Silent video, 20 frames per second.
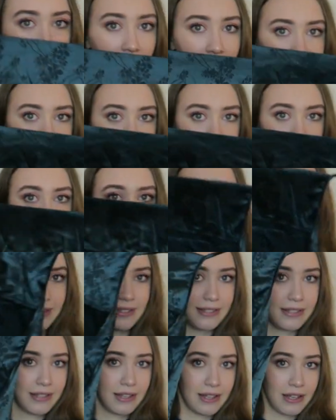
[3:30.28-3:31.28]
I
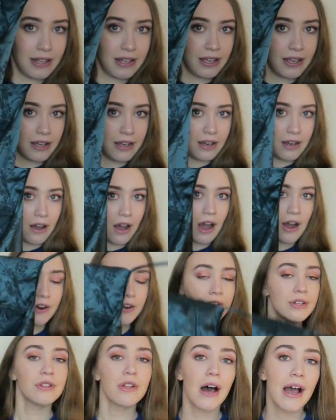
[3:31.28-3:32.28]
guess. I
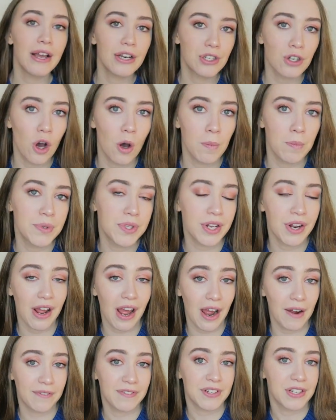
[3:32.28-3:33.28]
don't like tops that I
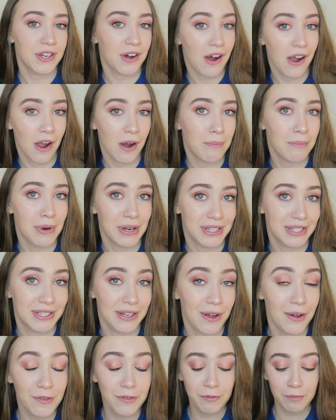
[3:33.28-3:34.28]
have to tie up
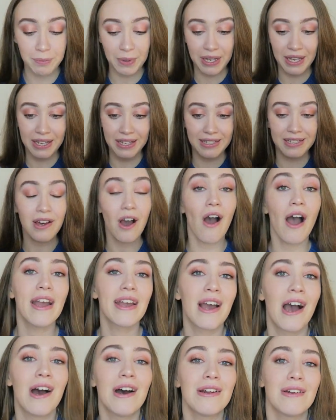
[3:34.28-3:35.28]
myself because I
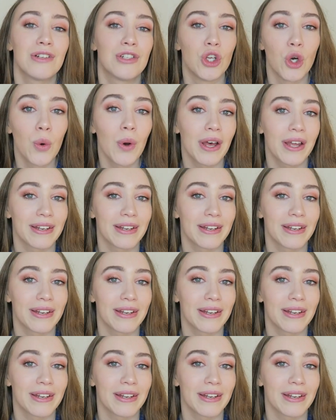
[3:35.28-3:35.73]
can't do